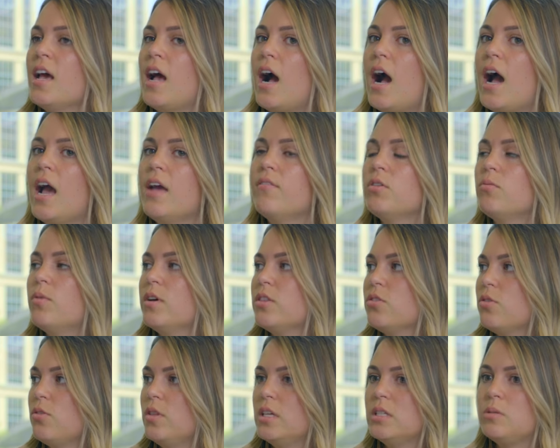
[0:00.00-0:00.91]
I even
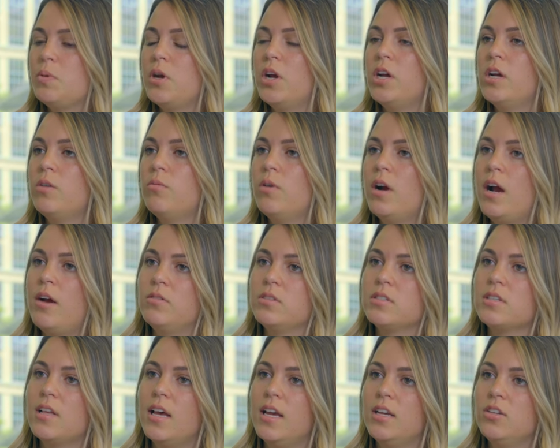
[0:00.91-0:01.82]
went through this period where I
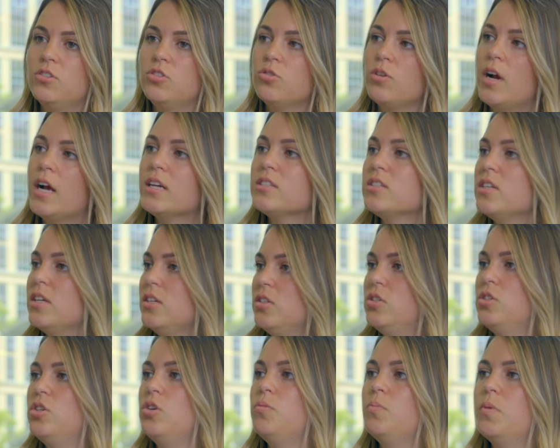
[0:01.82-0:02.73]
was like dressing
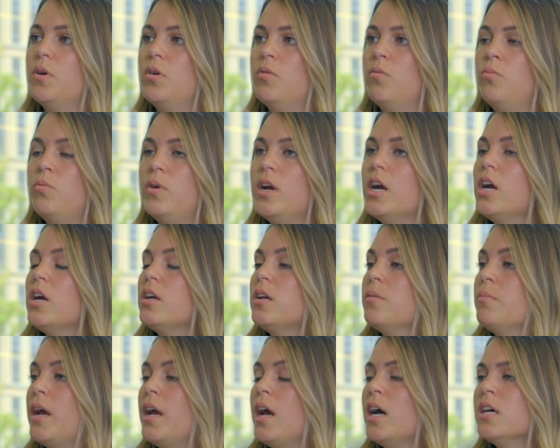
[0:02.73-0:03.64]
super weird.
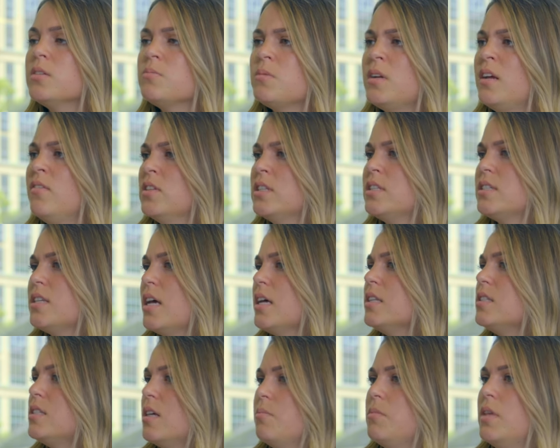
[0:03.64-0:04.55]
And my husband even
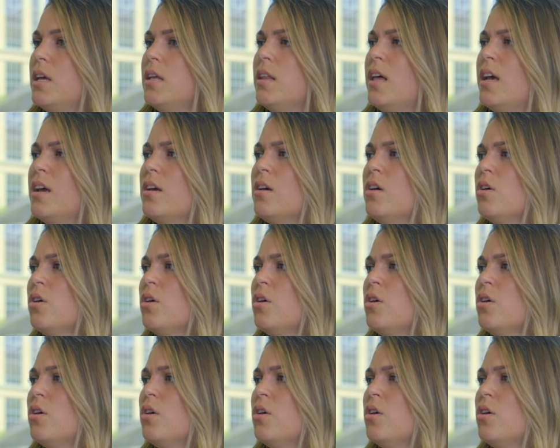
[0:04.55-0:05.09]
said something like,